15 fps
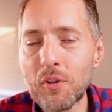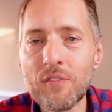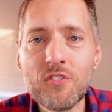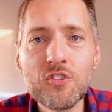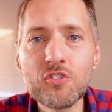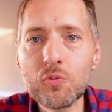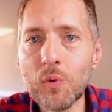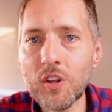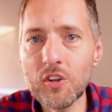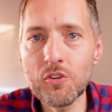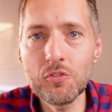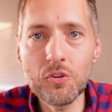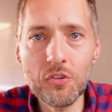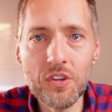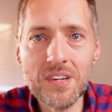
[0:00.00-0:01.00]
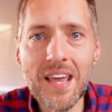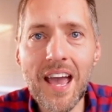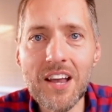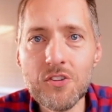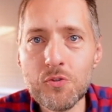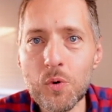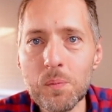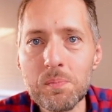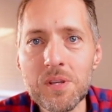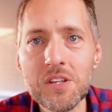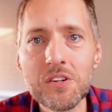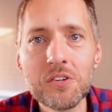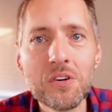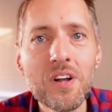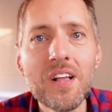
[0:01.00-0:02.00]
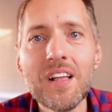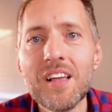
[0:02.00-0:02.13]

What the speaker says: If you just want to Google the Tax Torpedo,